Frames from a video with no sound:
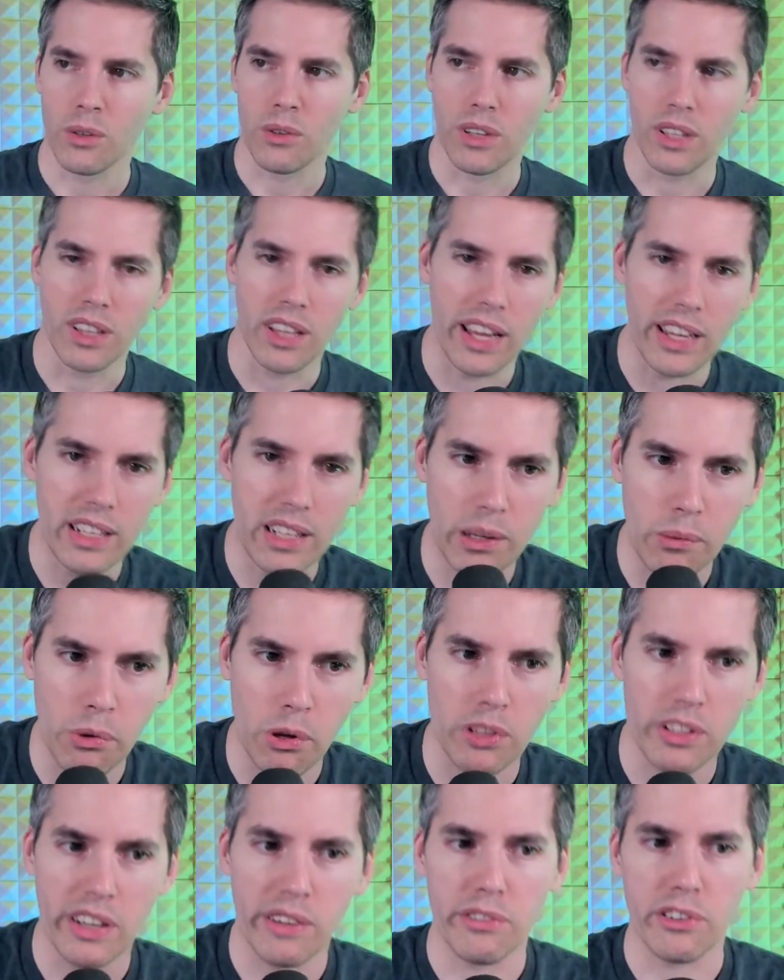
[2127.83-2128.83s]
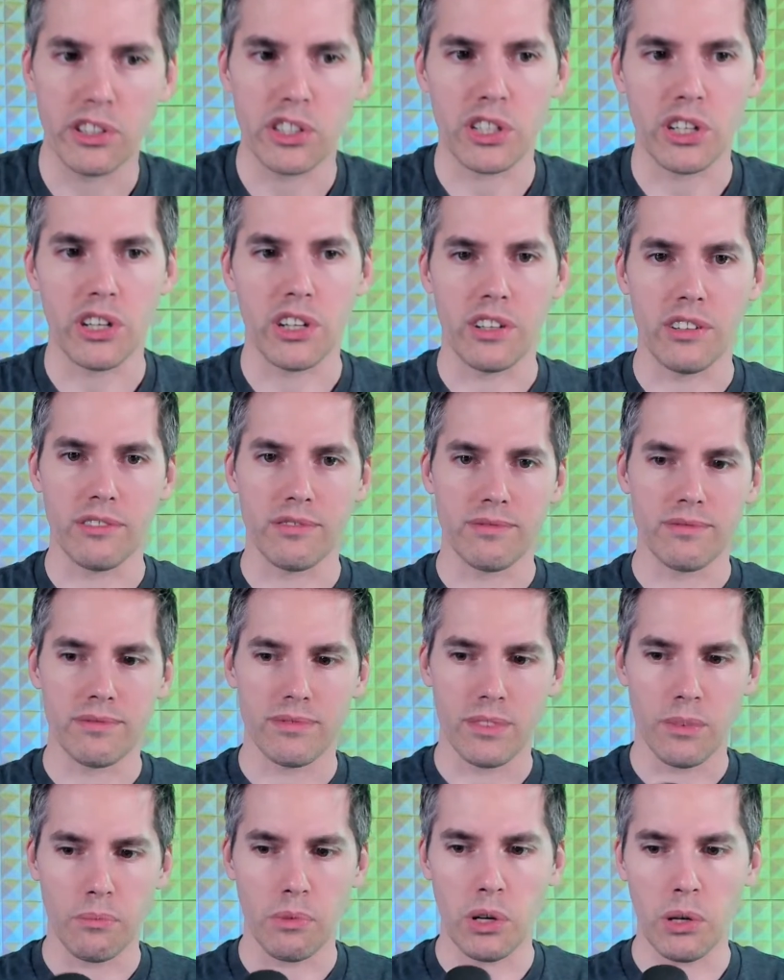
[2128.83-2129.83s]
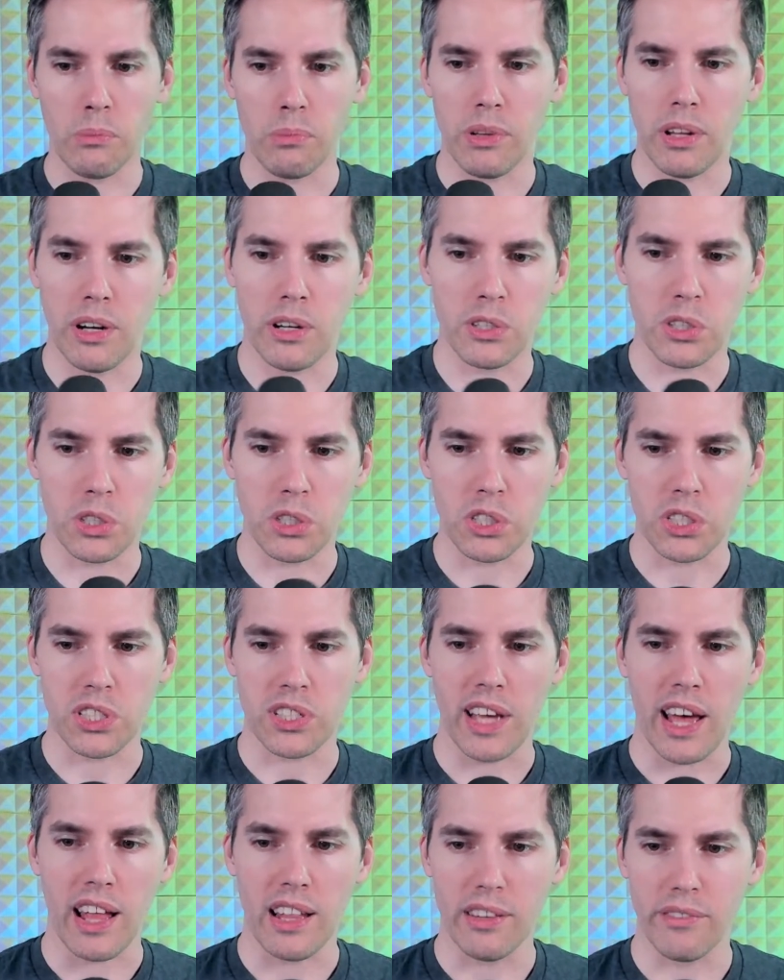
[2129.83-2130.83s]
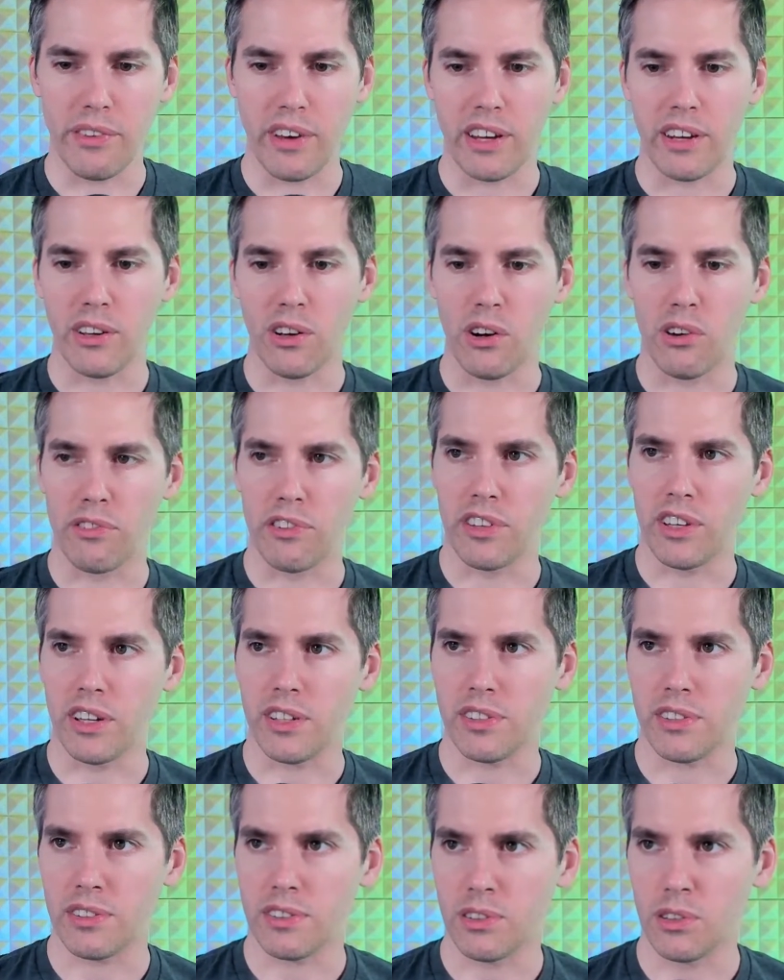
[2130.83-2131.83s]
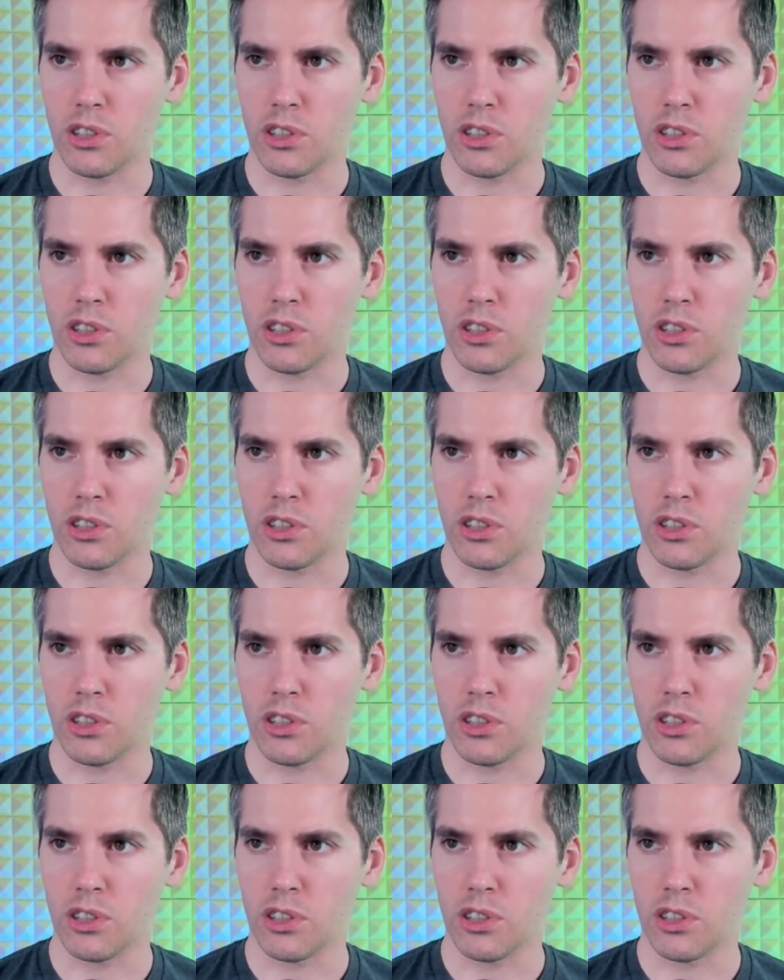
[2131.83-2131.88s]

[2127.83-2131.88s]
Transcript: Lightning bolt every turn. Burn players are just salivating over this.